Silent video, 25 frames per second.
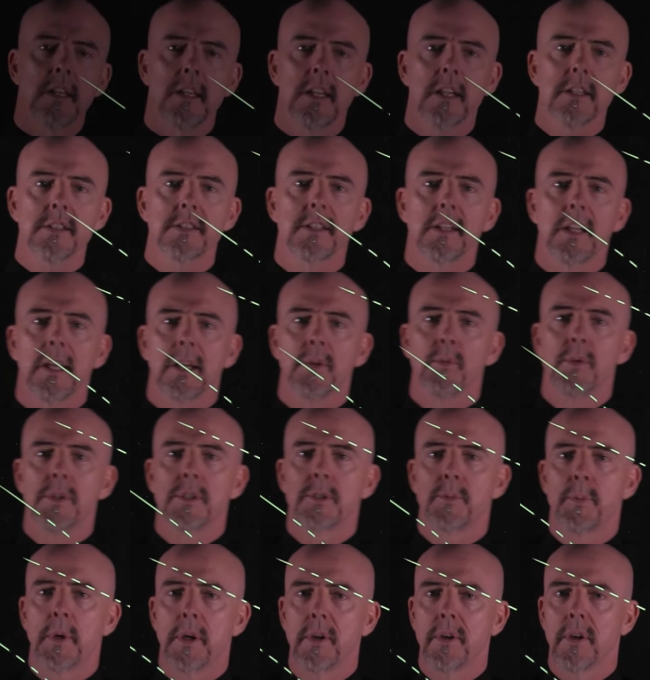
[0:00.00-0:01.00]
Yesterday we
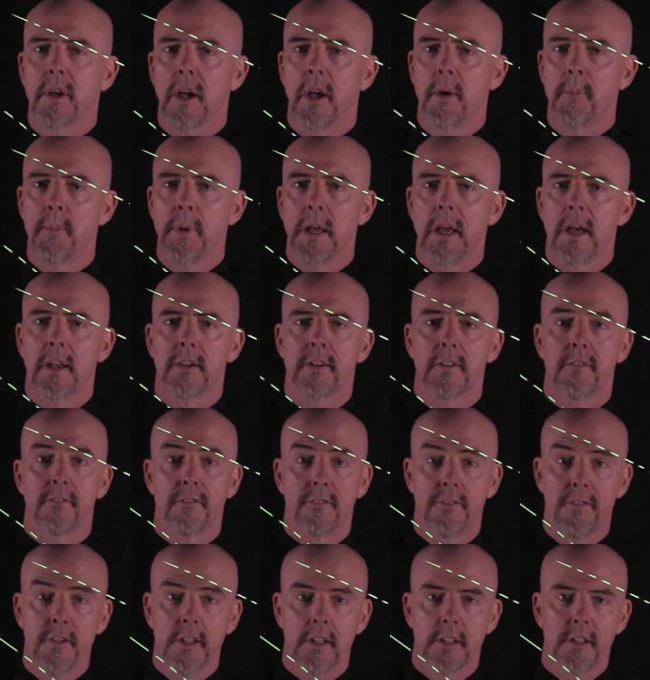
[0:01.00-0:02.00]
spoke about
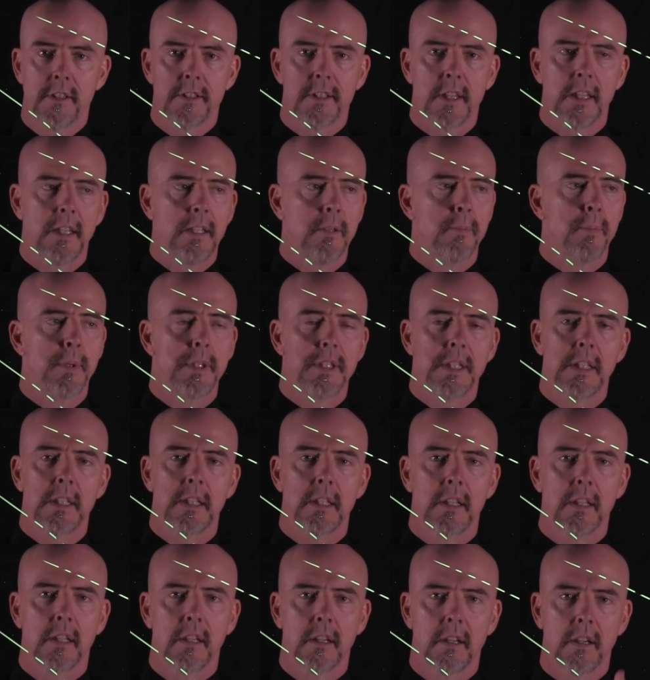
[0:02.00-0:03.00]
fillets and in
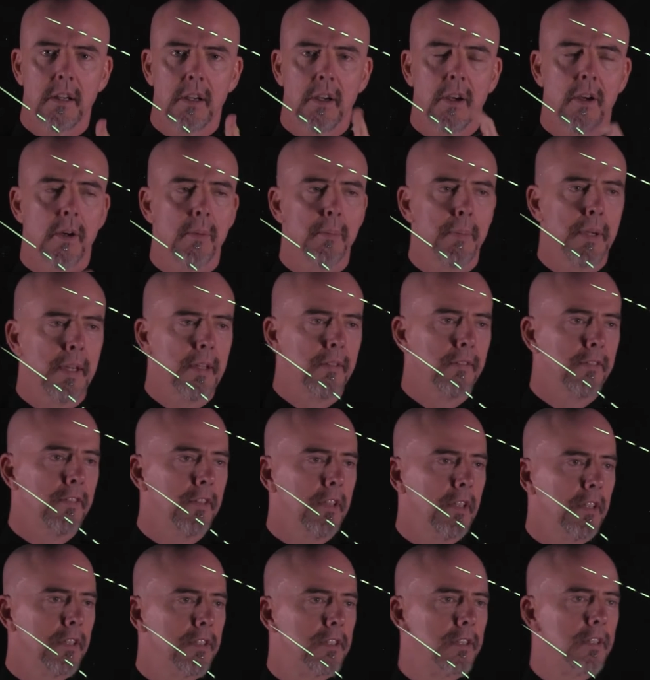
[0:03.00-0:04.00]
particular compound
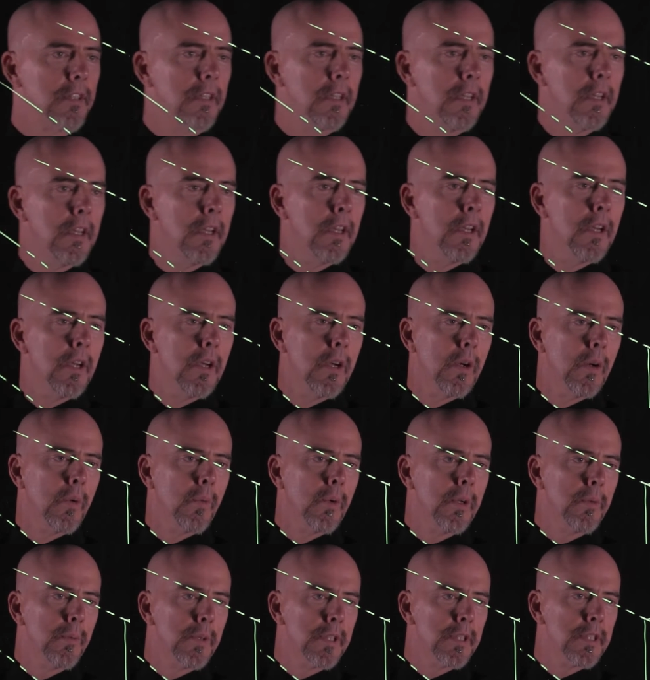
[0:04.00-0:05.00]
fillets.
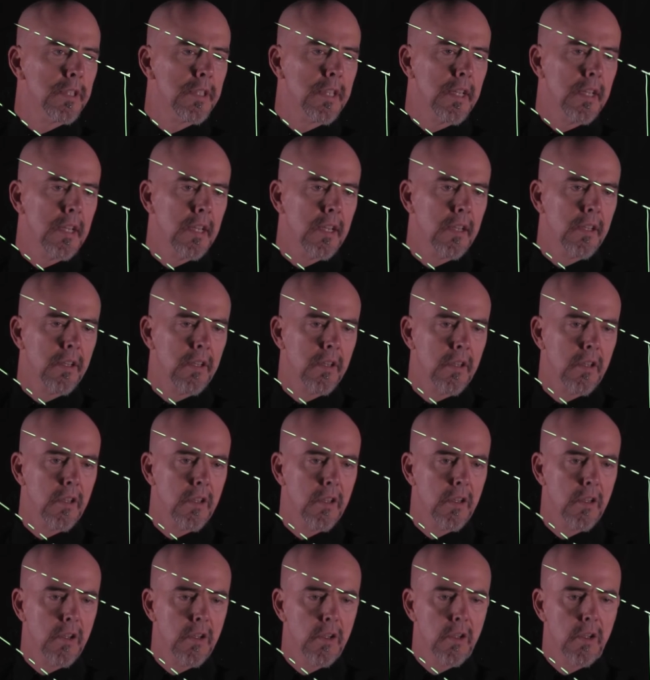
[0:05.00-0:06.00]
When we start
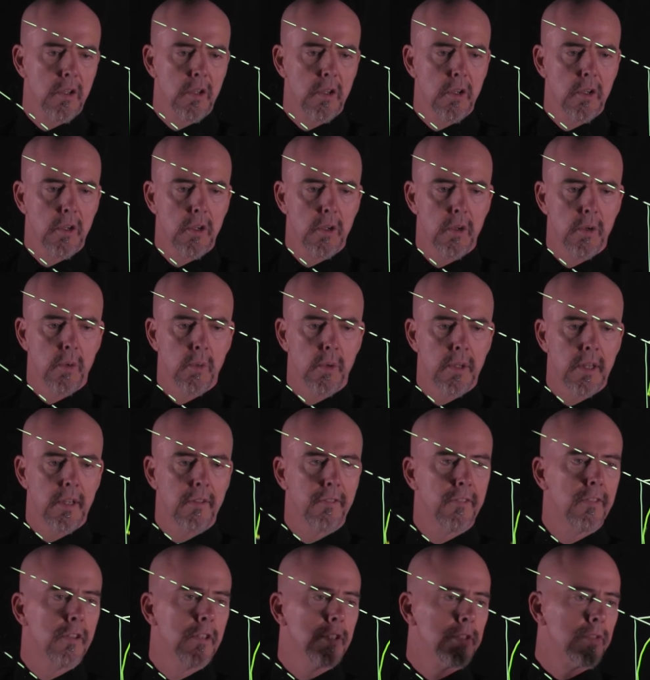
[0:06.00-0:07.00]
with our
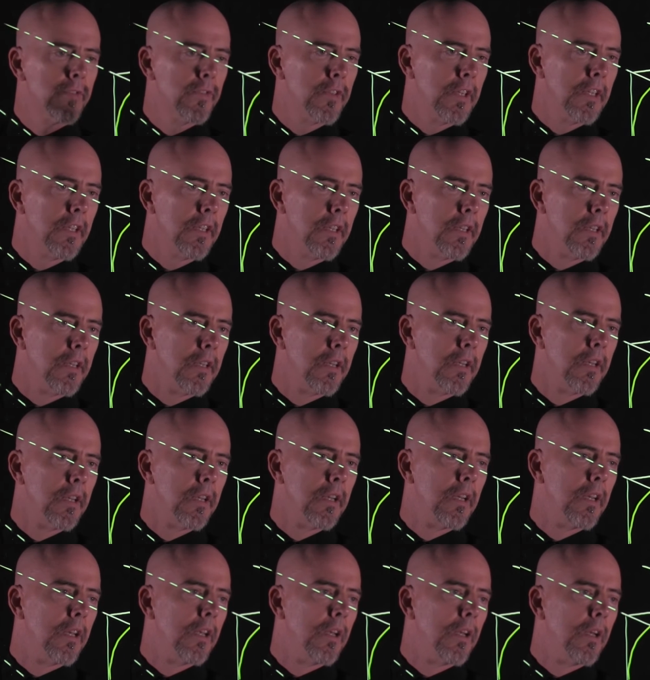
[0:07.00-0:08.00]
first fillet,
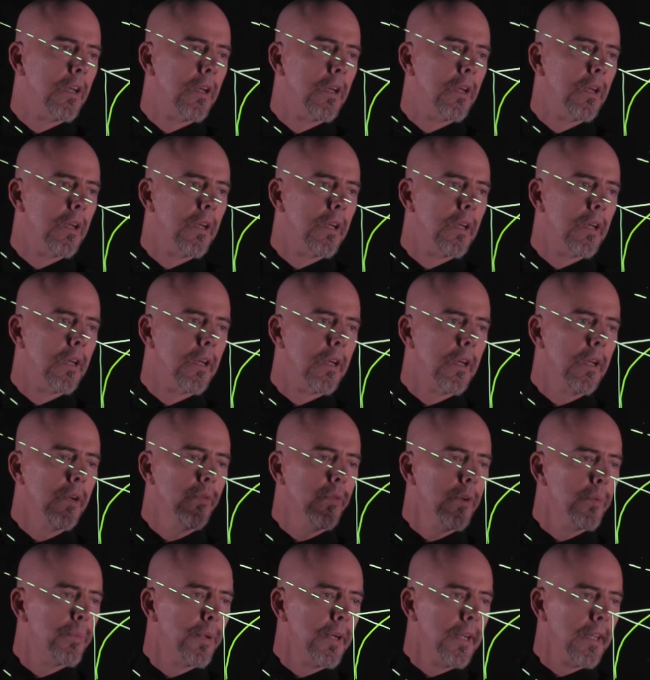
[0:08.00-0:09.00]

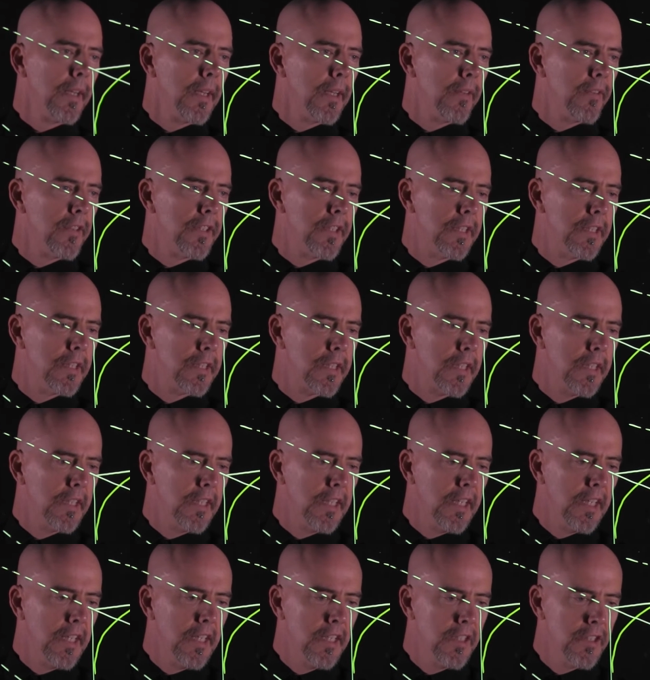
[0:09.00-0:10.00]
if we bring it over to this
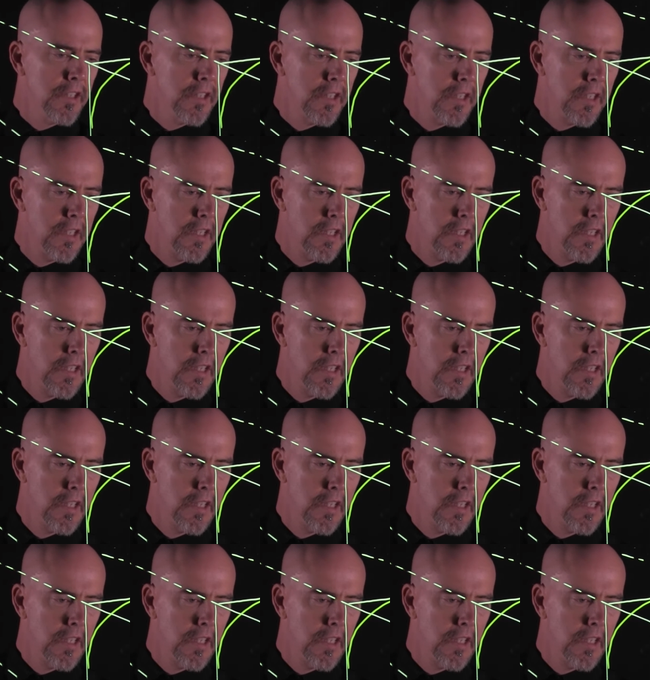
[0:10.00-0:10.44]
leading edge,